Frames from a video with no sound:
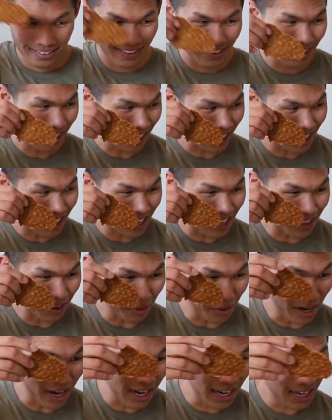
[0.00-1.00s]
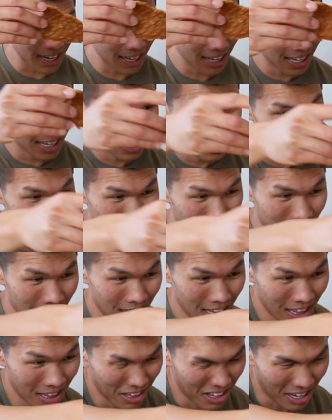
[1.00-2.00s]
You get another one.
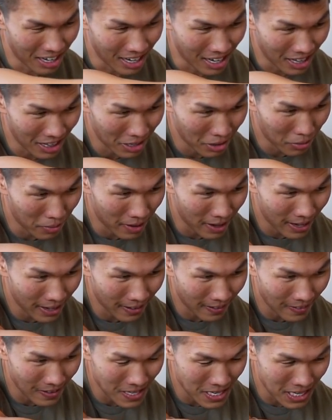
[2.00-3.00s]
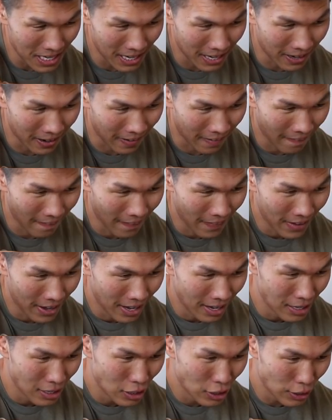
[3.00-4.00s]
Another one goes here.
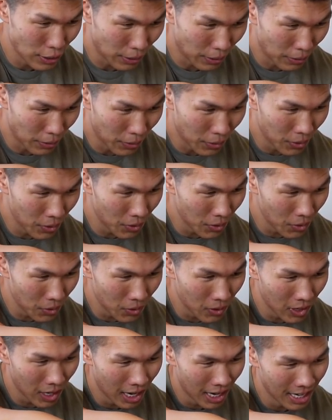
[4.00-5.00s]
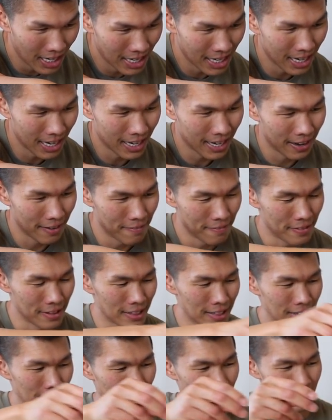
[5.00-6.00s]
Two chicken
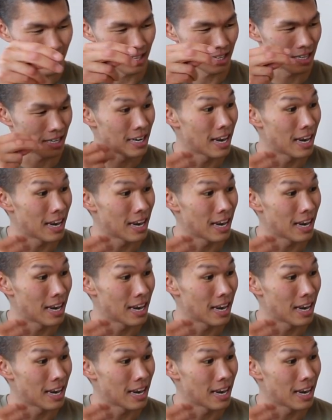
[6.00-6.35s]
fillets